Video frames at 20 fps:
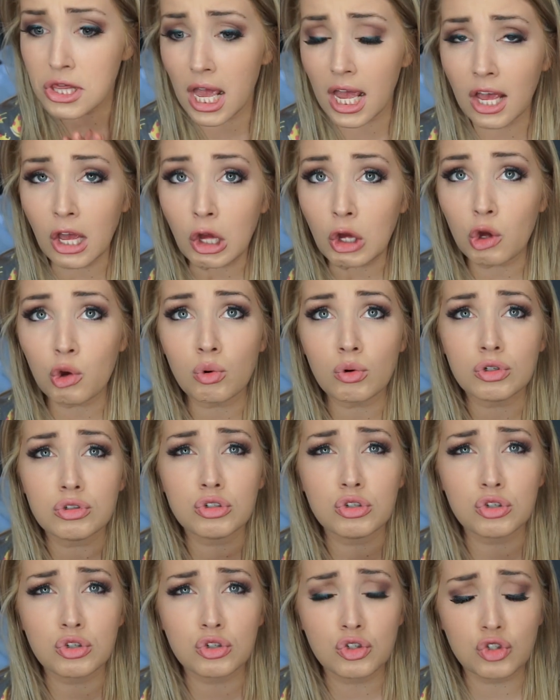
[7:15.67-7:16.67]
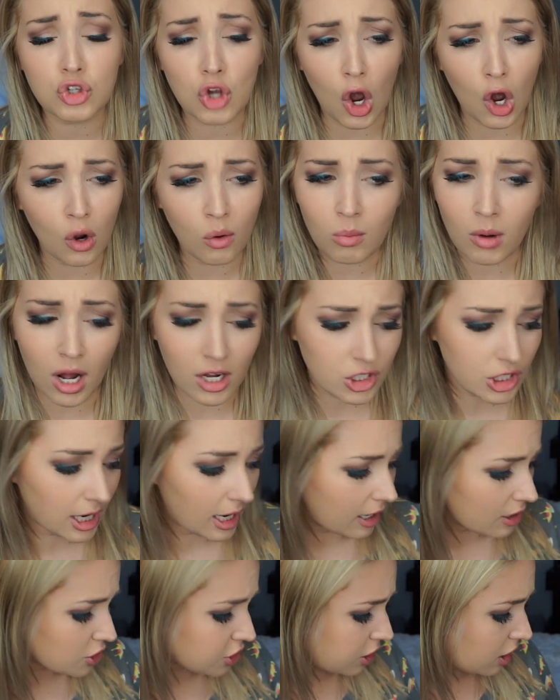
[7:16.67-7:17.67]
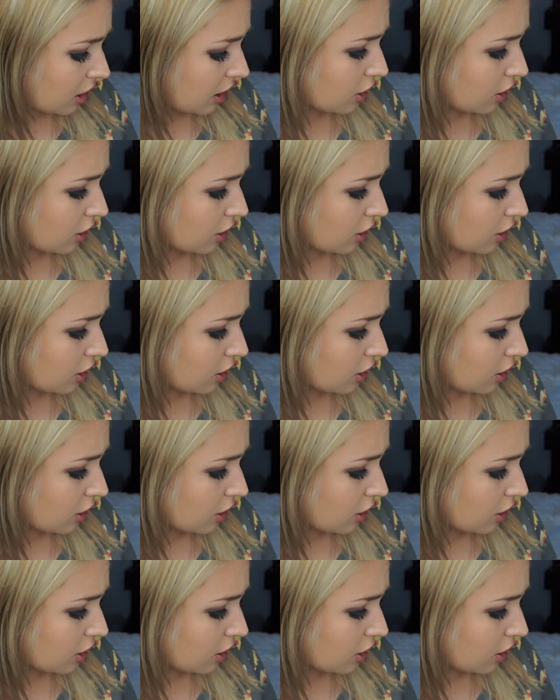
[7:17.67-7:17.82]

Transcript: Thank you so much, Ashley.